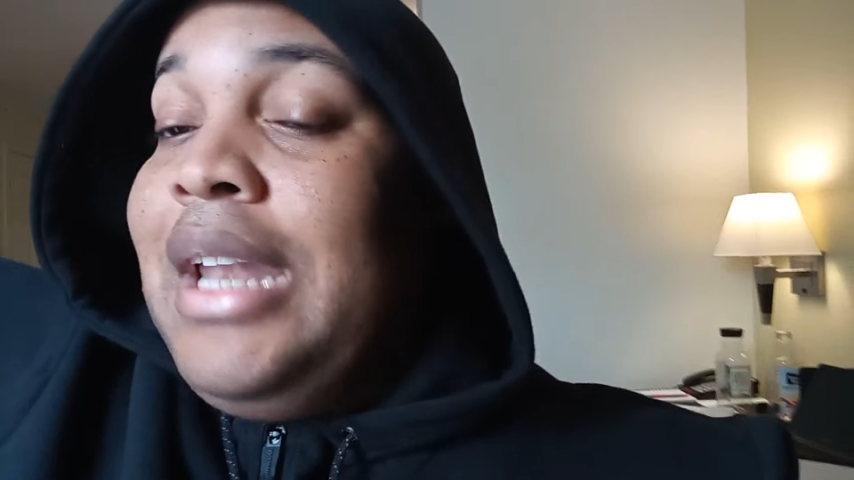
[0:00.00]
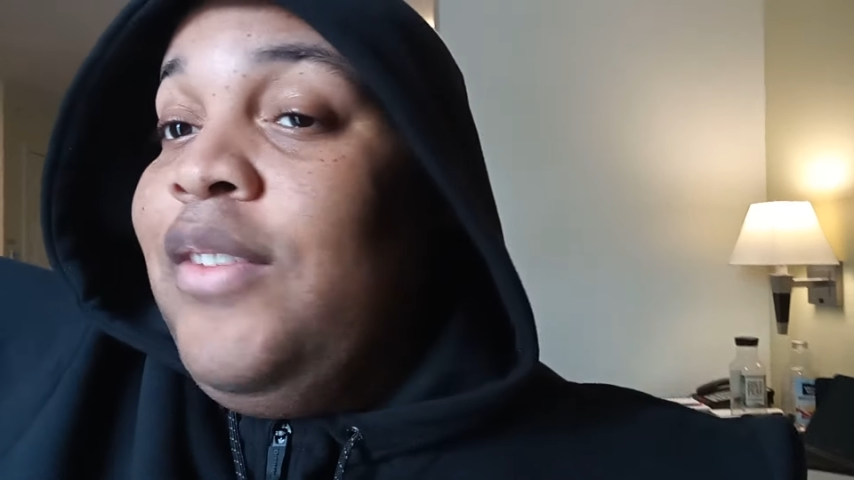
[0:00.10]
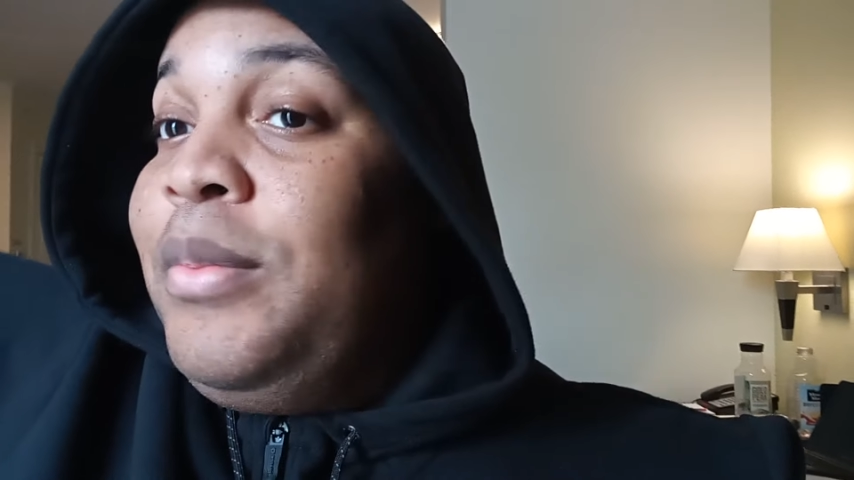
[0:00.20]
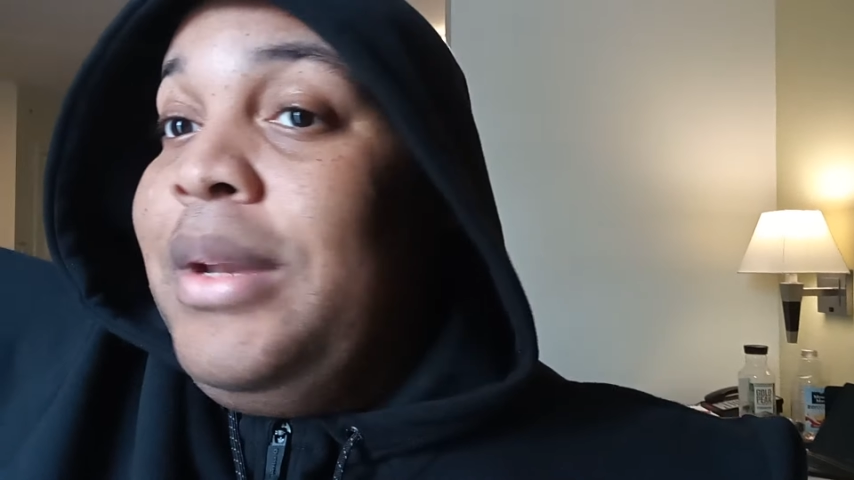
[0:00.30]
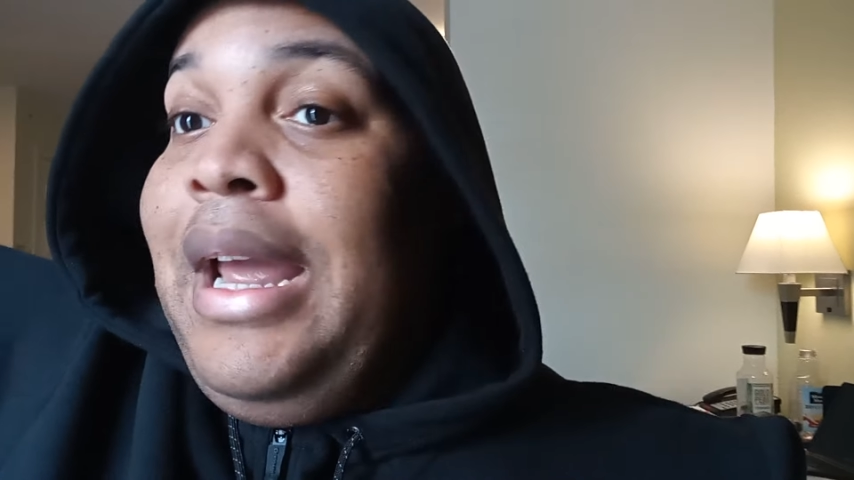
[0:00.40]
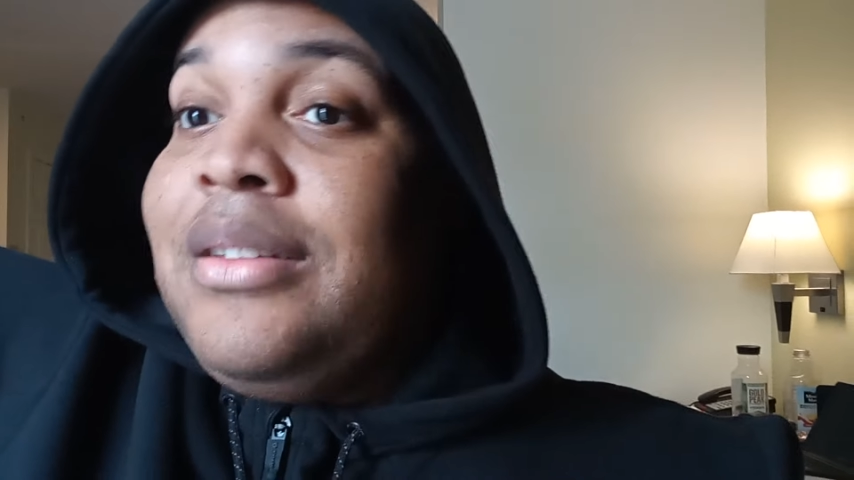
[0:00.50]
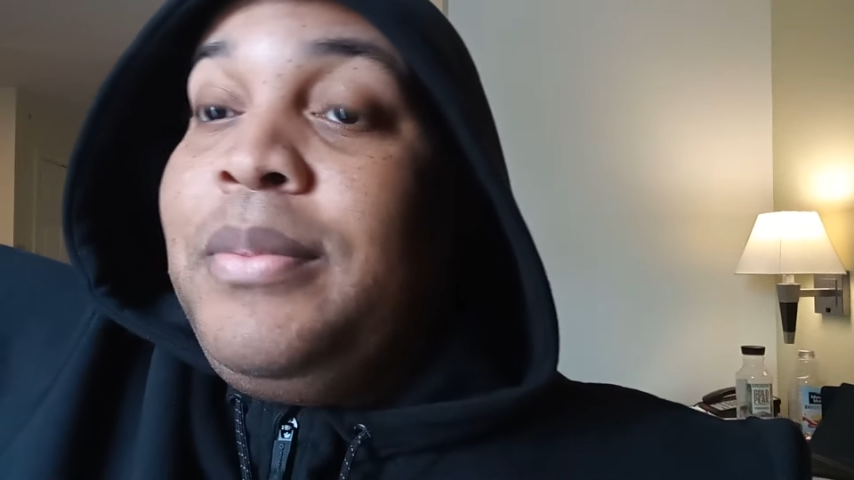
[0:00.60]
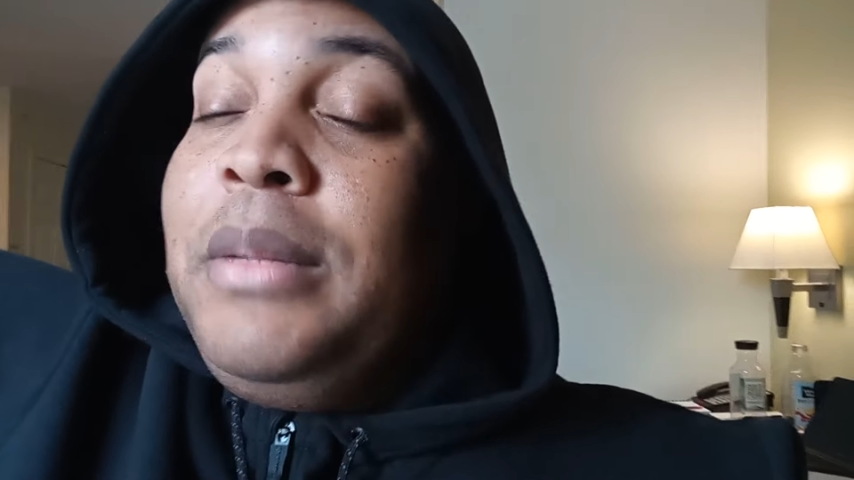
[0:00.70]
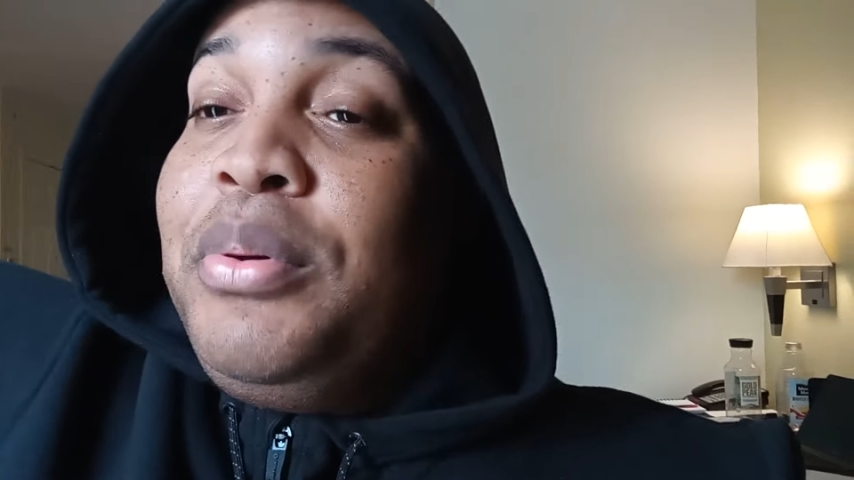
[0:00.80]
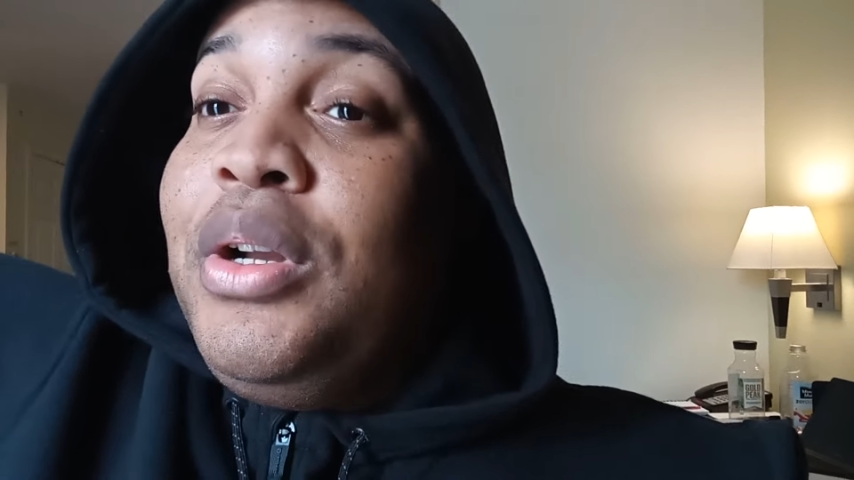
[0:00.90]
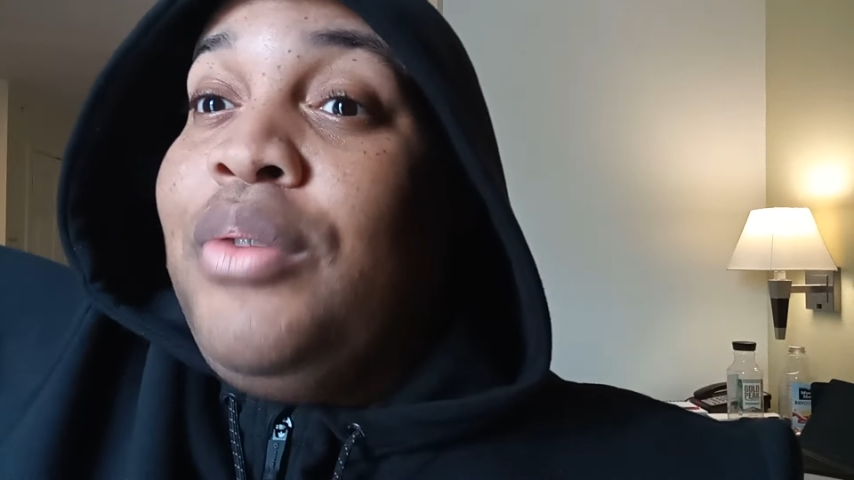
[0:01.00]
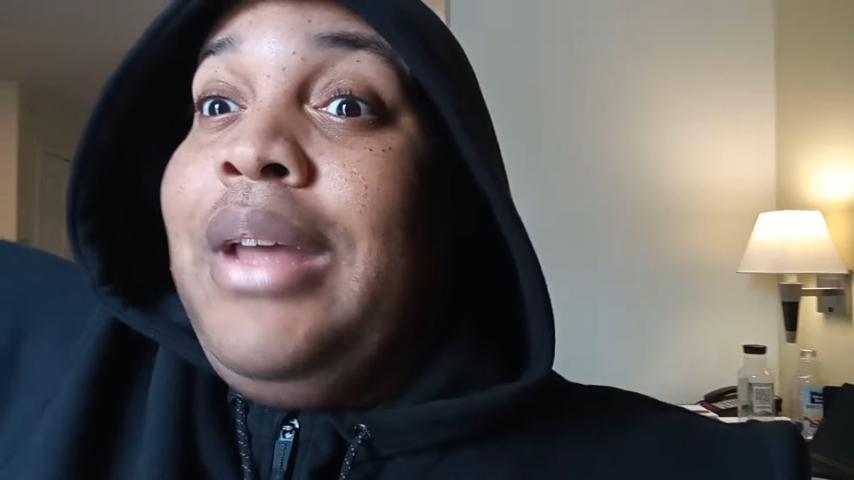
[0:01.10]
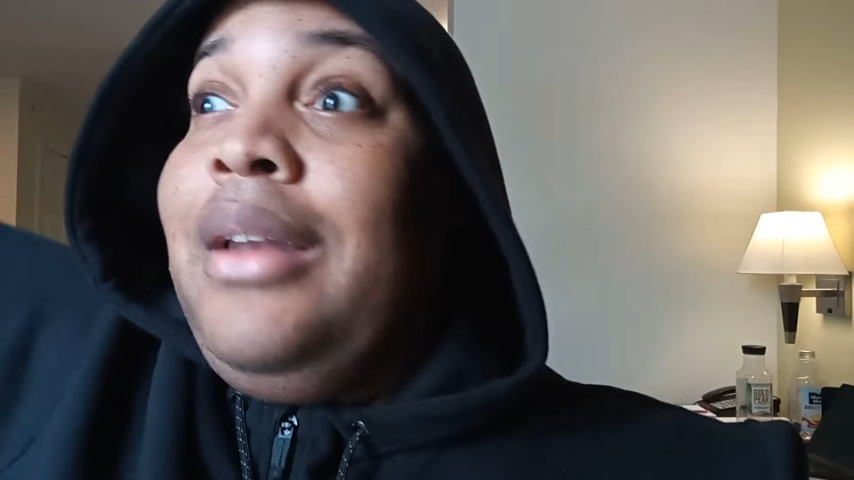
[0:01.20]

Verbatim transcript: I've never been asked to be put on